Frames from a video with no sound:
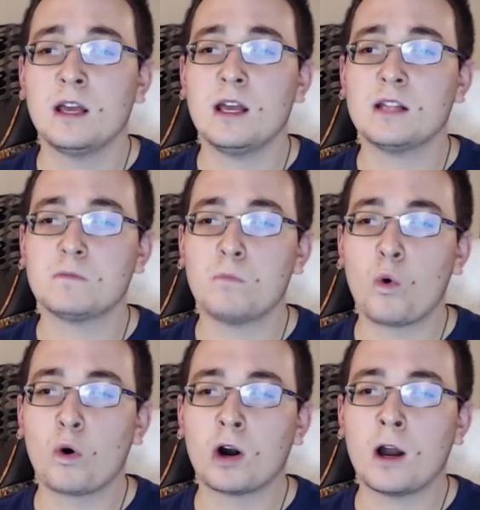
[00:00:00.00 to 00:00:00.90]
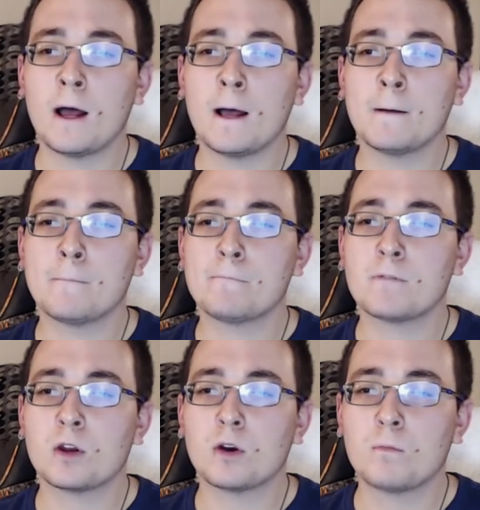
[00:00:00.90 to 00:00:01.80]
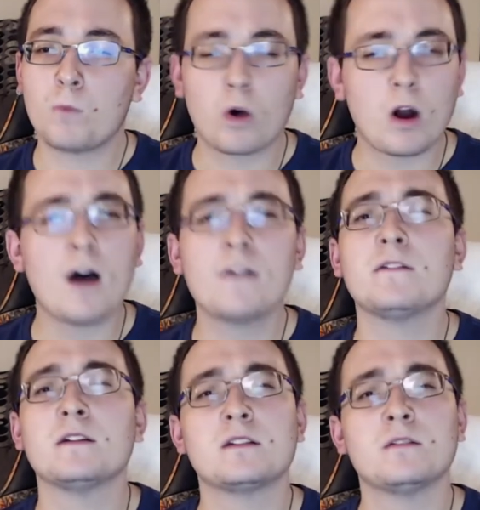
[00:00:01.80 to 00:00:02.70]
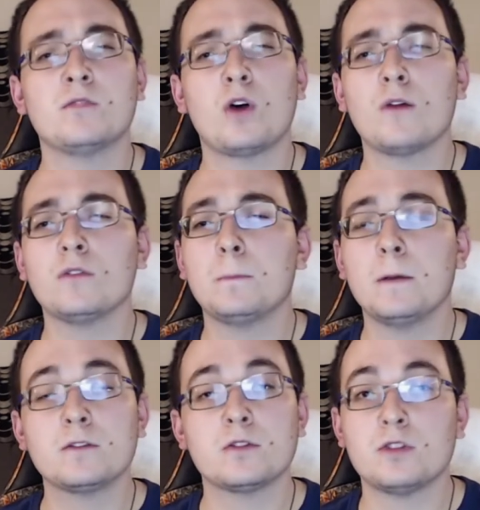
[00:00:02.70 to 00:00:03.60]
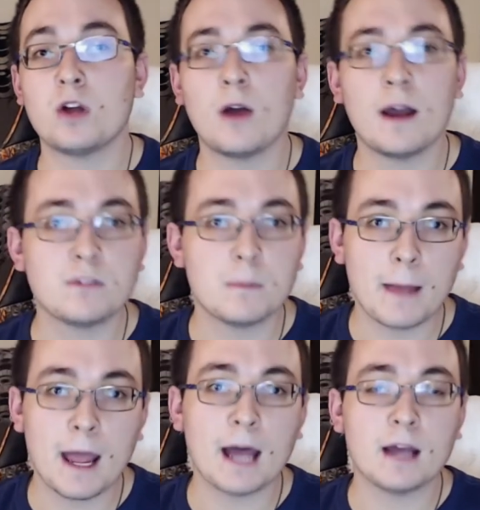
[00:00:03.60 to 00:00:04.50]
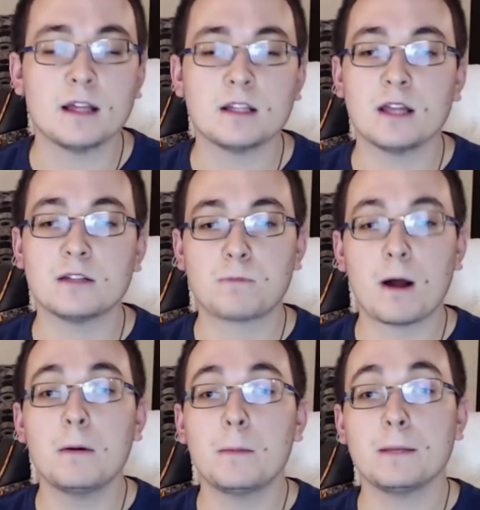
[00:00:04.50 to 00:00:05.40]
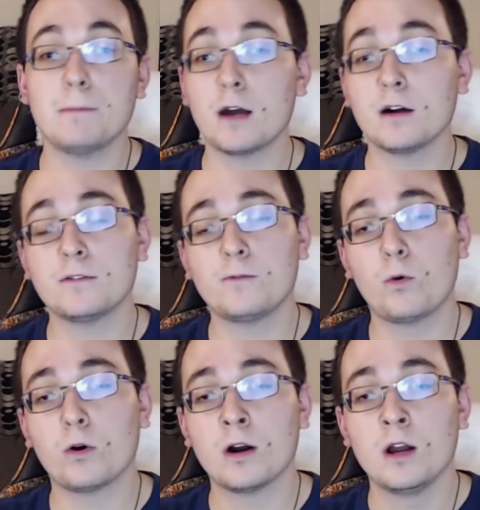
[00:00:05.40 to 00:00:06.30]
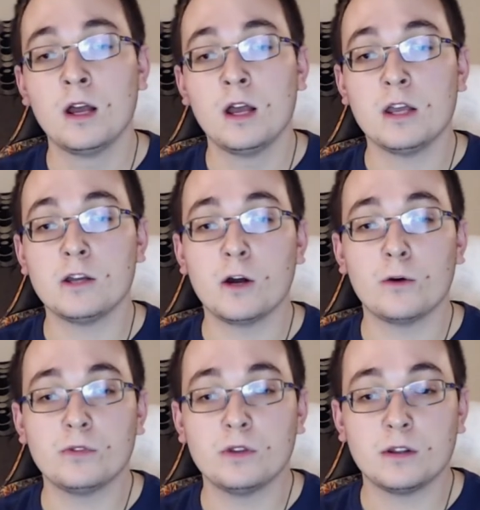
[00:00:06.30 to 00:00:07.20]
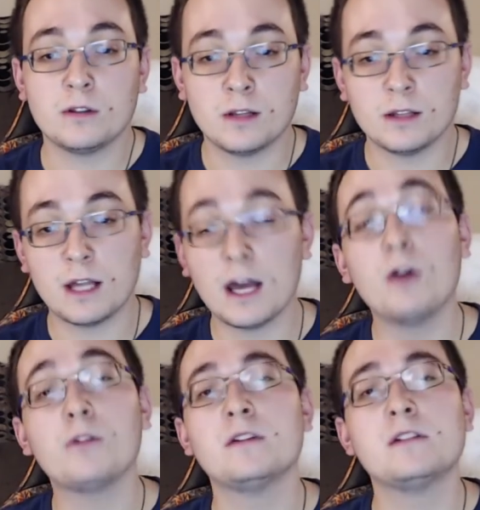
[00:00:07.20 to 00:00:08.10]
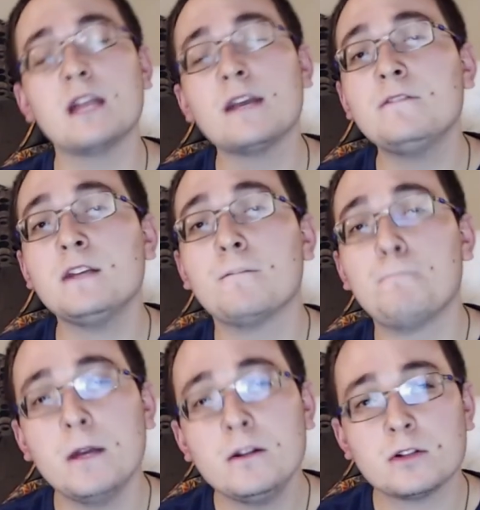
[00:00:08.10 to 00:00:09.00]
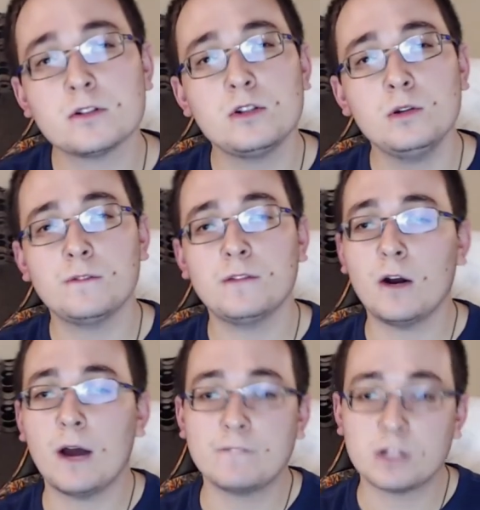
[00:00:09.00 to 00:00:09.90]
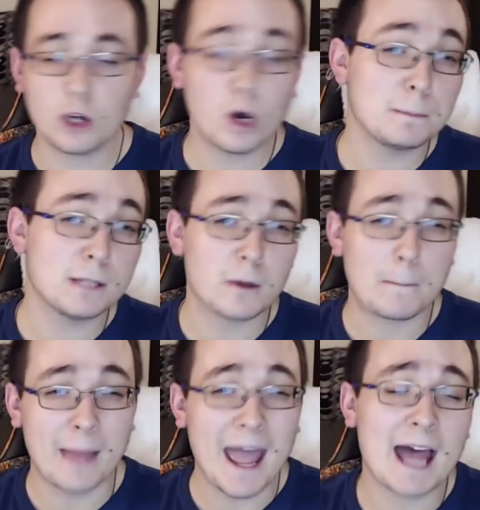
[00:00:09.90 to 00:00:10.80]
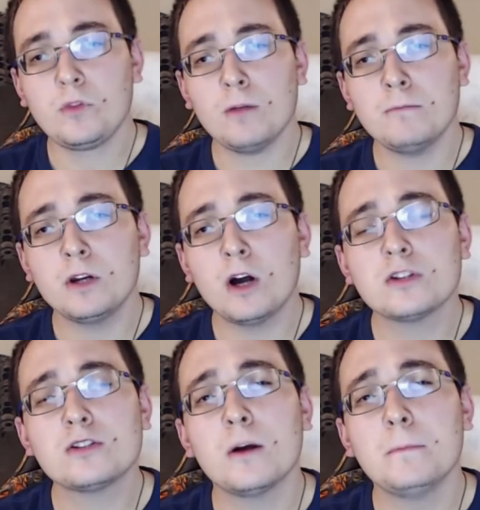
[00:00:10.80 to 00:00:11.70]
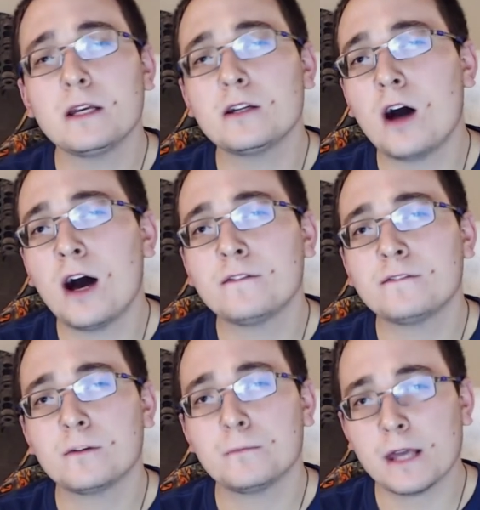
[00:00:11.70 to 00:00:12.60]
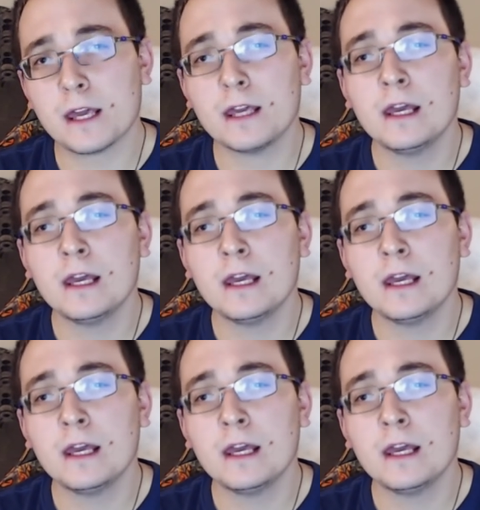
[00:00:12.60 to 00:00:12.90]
more, you know, more offense involved. The pitchers don't have to bat. It's probably better for, you know, the health and safety of pitchers too, if they don't have to go up there to bat. But also a big con for me,